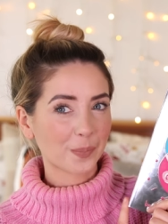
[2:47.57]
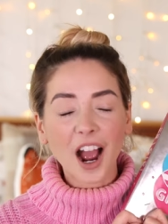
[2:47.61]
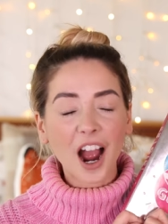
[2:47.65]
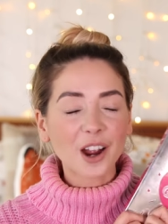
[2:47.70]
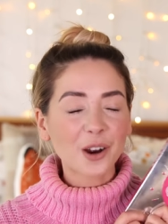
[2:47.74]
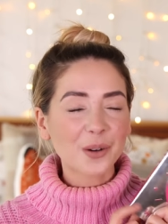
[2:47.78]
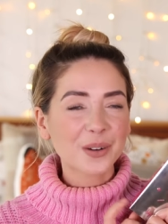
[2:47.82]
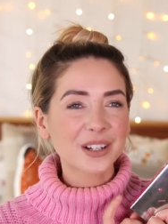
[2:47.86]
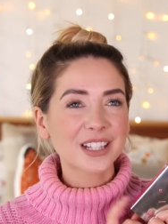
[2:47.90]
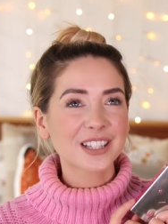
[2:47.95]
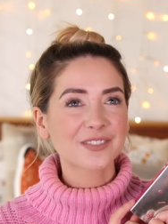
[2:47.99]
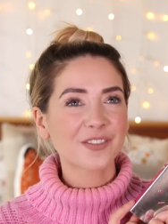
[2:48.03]

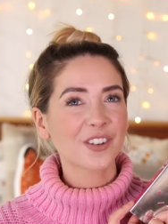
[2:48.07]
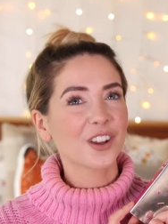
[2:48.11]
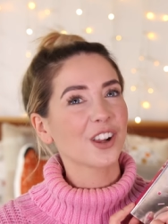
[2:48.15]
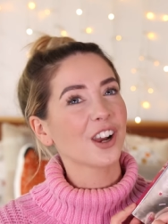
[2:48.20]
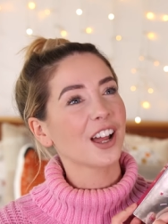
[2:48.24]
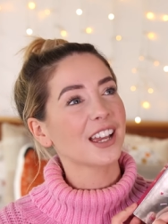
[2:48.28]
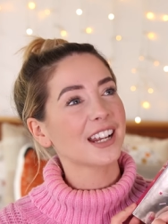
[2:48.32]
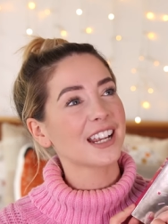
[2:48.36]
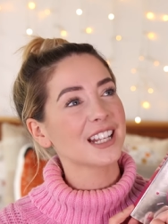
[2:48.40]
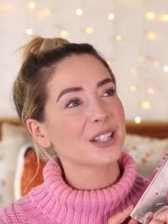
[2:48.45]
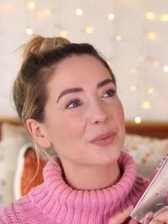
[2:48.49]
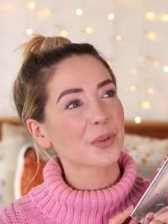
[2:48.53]
I always feel
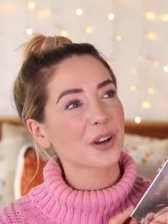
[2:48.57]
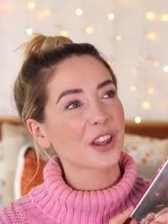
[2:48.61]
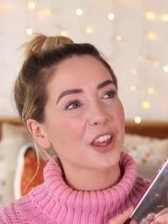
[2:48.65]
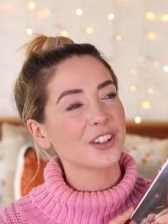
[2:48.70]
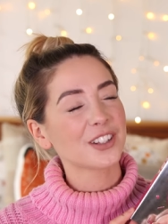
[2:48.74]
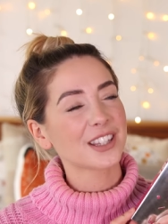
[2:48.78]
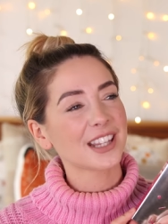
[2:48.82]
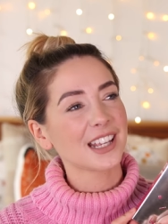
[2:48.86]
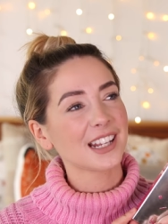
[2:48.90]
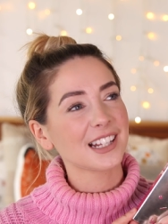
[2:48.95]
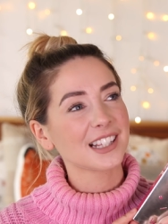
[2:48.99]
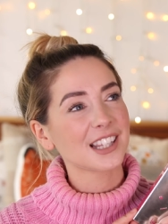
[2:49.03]
like it's one of
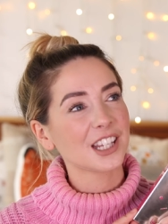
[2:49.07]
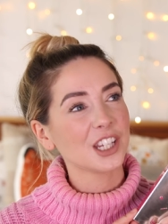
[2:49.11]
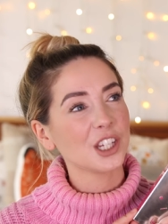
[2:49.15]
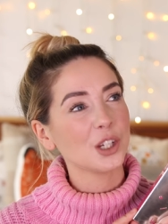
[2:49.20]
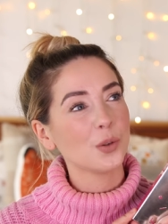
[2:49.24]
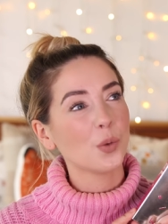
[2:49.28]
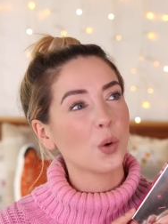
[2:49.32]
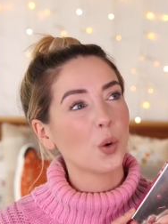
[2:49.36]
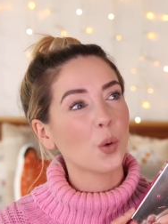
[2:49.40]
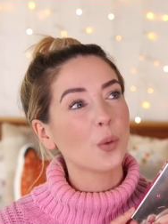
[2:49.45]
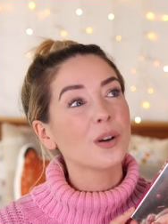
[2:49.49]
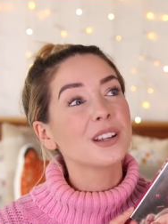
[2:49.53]
those things that
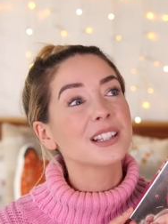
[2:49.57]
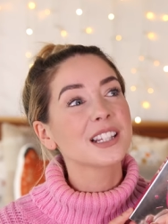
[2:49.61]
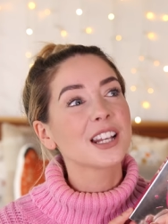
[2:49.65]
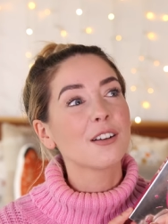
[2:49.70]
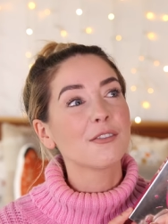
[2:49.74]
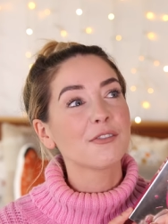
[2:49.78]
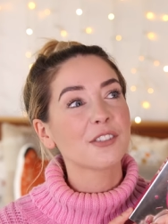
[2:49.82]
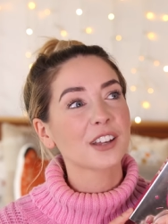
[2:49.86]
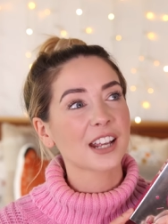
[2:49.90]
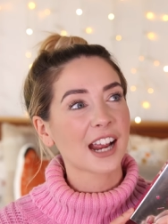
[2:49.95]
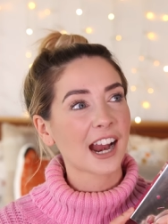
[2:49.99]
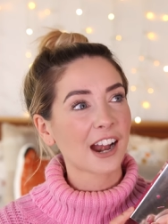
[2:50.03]
you always
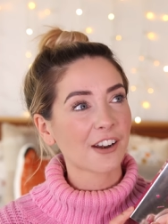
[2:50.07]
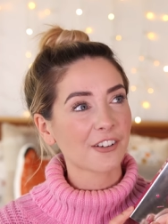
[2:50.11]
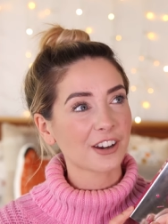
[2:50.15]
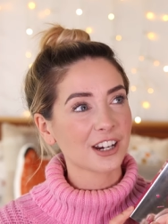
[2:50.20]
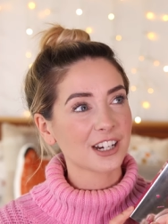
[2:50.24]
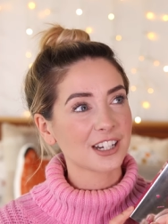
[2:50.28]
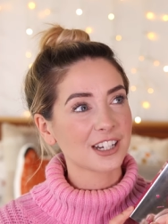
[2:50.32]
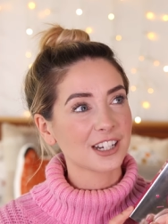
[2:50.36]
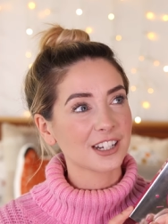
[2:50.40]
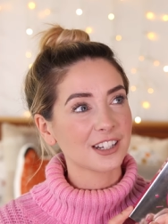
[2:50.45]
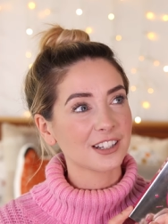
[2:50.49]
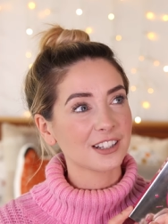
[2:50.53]
love the
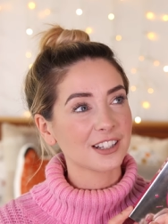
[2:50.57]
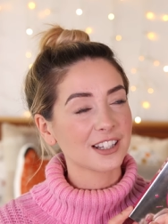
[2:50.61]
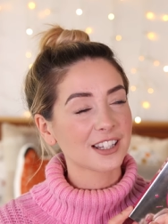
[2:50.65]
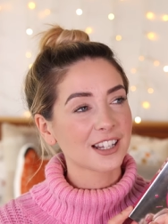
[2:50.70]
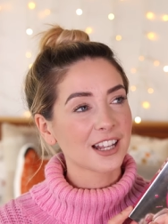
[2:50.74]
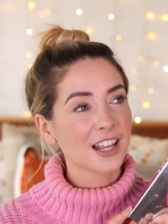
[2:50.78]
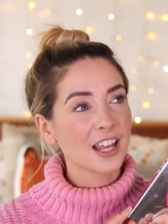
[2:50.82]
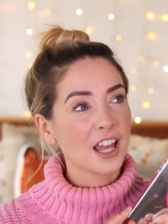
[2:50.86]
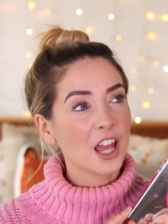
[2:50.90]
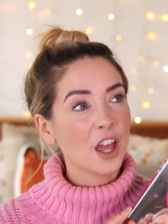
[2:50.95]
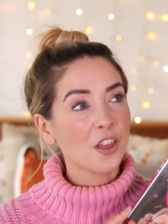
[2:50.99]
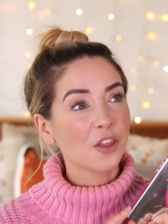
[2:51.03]

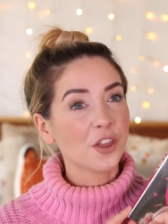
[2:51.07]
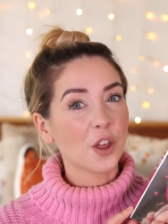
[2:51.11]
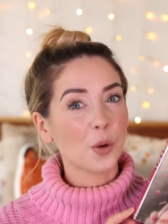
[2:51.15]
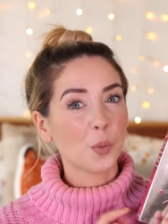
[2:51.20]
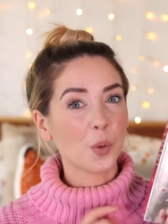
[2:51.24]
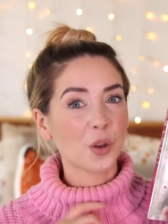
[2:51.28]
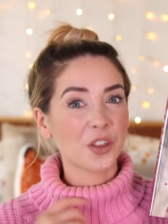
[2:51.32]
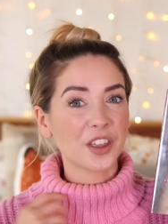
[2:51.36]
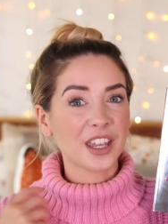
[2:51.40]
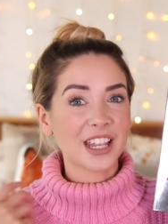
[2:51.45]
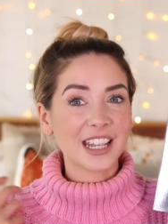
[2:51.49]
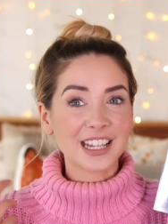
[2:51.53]
characters
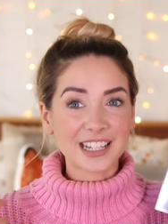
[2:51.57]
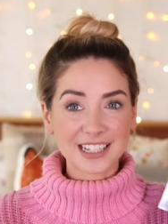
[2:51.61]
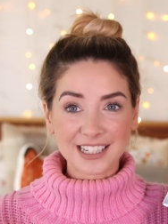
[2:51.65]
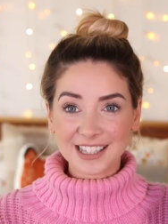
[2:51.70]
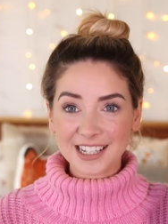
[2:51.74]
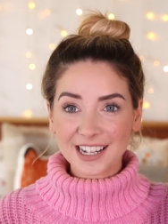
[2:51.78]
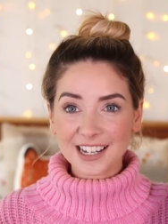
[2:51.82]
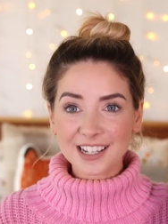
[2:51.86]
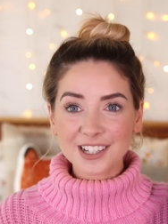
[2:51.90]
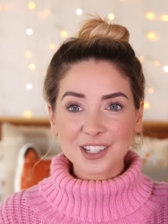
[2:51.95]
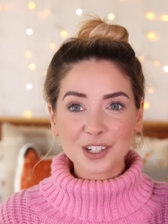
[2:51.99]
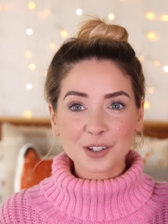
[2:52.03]
that were the
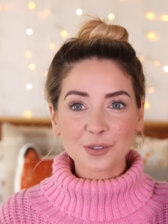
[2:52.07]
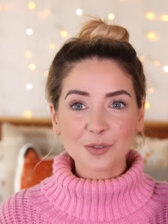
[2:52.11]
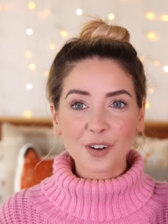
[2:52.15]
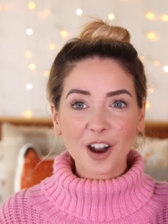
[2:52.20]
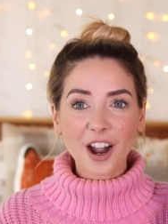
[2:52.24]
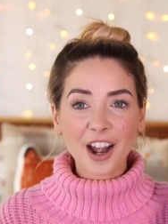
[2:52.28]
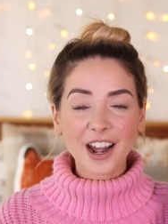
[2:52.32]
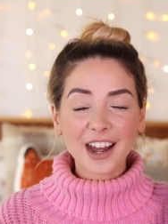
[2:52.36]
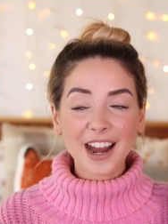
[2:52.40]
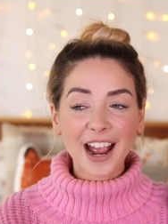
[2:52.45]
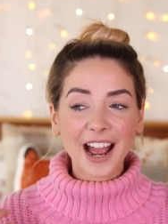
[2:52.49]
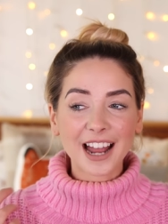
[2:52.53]
easiest to
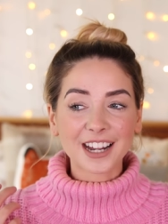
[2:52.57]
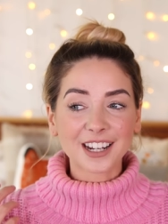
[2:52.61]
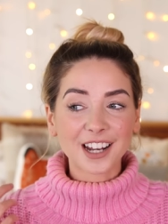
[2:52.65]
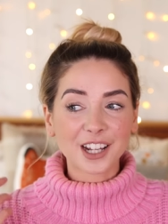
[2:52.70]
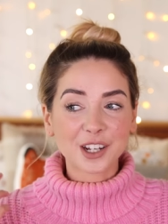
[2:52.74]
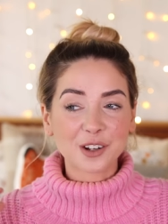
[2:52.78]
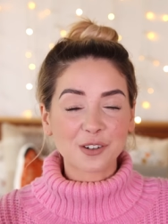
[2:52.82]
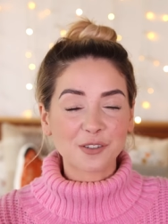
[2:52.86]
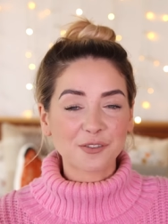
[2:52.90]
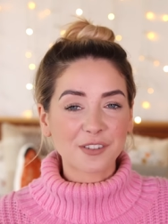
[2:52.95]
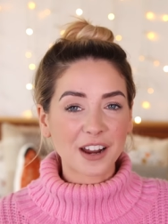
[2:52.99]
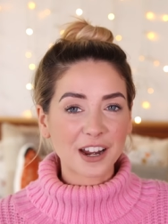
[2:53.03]
write and
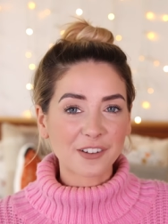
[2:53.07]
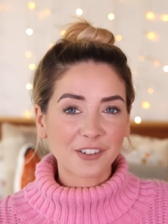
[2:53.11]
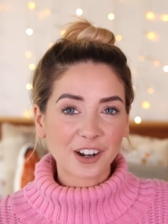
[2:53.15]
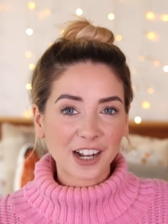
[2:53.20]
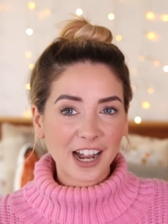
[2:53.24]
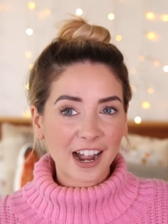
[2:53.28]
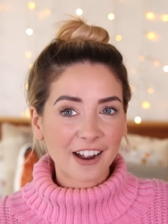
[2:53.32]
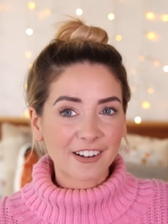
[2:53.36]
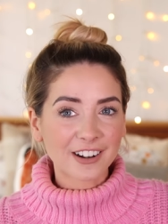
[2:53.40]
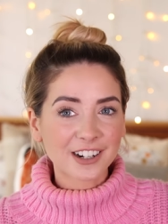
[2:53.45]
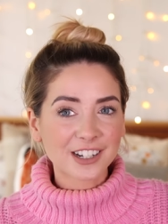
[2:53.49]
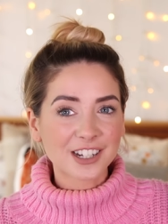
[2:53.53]
like your
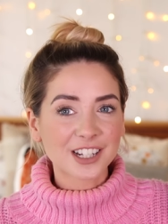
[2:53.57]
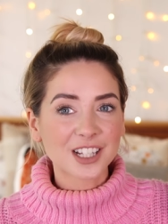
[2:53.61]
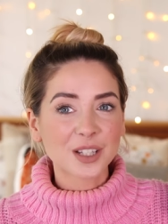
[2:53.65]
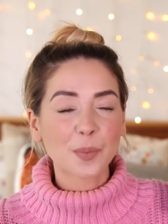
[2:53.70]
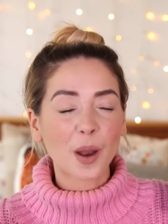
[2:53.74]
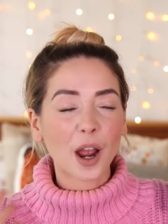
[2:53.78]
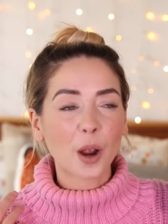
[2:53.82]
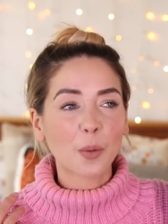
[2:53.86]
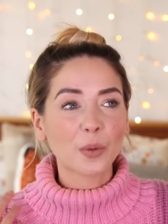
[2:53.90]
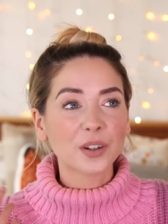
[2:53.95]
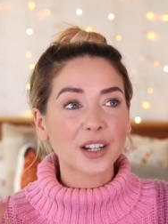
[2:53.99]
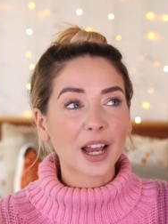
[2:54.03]
favorite characters,
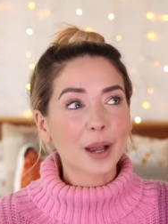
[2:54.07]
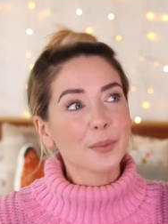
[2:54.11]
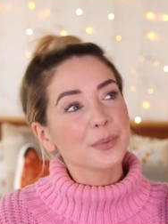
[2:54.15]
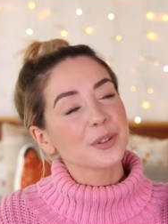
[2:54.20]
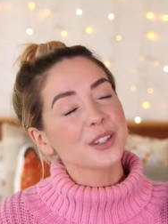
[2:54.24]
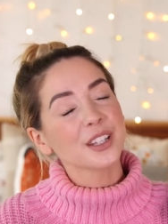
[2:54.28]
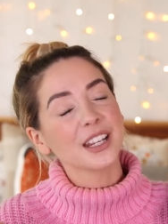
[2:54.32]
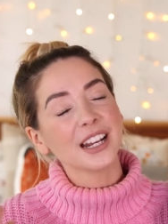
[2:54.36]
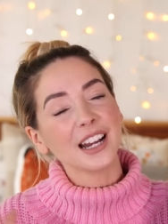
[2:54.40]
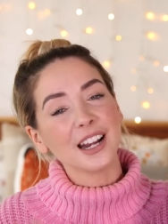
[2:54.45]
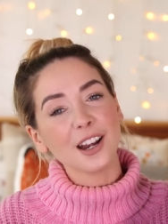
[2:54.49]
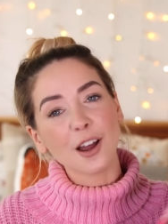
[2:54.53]
but I would
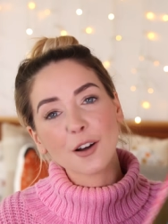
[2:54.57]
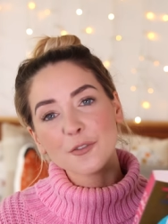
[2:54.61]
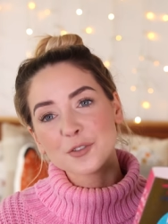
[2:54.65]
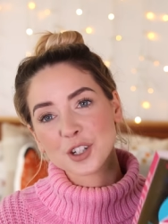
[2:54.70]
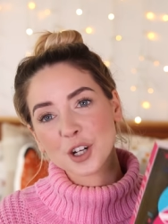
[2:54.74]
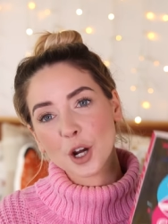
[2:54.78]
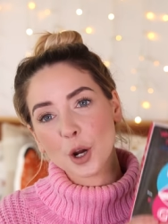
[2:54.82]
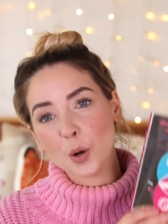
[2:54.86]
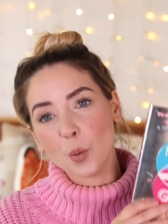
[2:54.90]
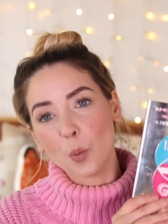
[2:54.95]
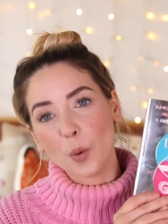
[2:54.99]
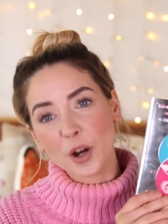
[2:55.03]
absolutely love
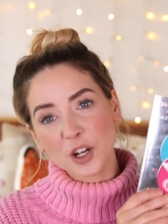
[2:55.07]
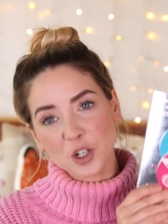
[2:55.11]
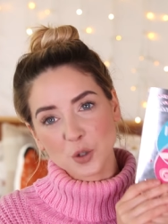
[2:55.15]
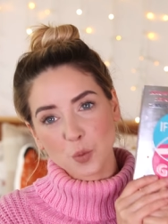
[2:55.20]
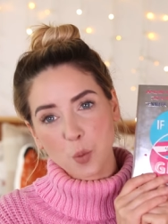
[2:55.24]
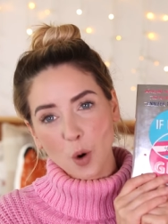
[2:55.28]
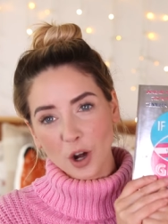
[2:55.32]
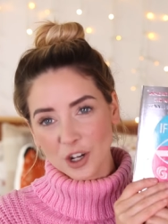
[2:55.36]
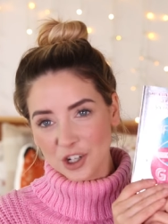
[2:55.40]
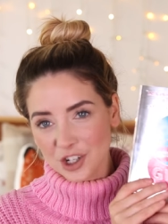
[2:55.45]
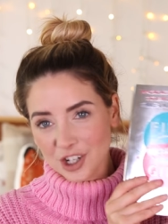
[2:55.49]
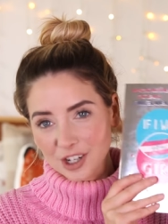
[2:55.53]
to know
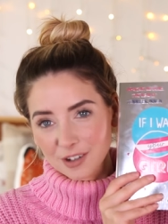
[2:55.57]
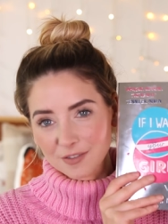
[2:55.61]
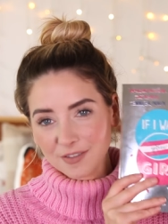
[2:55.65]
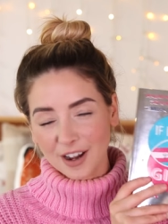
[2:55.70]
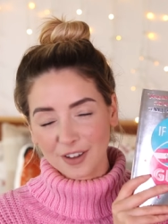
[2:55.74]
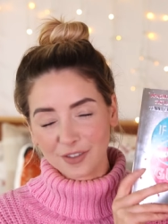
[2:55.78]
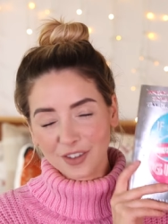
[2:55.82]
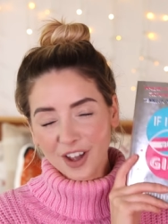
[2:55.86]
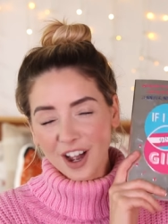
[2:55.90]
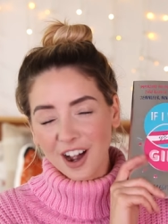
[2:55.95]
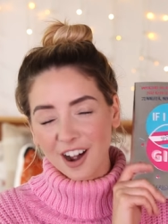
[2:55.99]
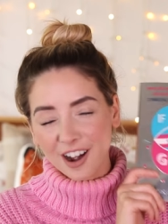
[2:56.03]
which one she
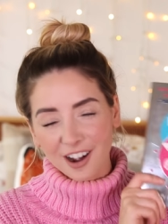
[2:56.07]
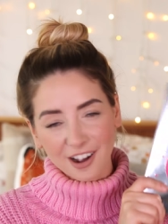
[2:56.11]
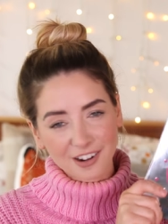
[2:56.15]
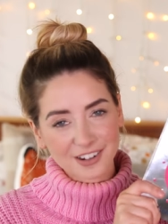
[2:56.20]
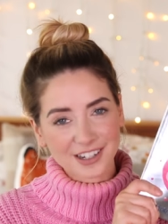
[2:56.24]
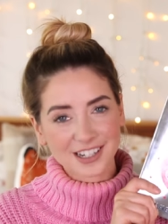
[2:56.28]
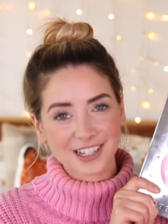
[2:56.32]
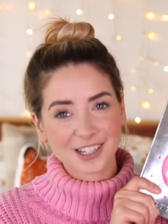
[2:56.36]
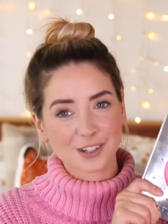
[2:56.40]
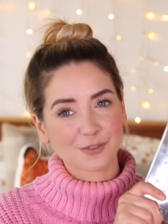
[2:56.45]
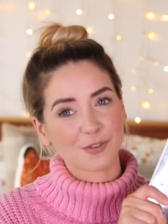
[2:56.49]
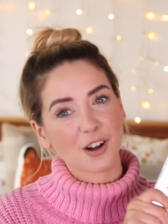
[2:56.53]
found the
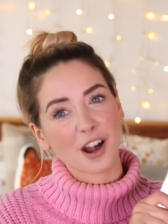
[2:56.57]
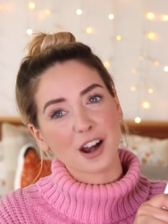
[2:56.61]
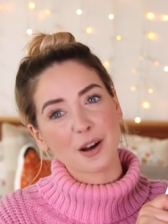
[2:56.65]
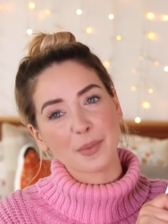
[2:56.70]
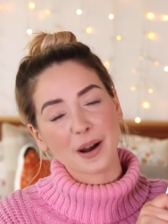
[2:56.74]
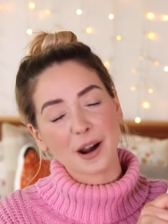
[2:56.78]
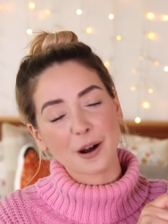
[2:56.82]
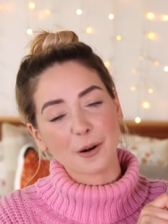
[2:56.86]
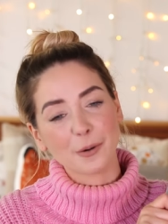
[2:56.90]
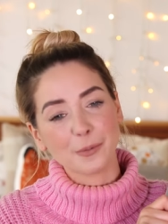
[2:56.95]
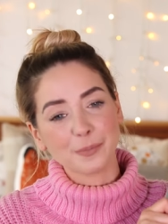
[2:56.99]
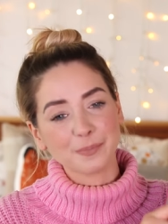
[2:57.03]
hardest to write
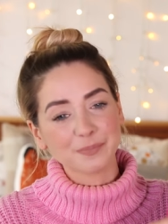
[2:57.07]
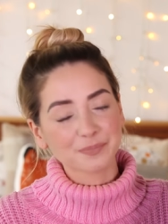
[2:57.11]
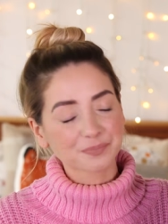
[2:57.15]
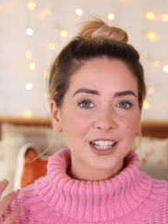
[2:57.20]
about.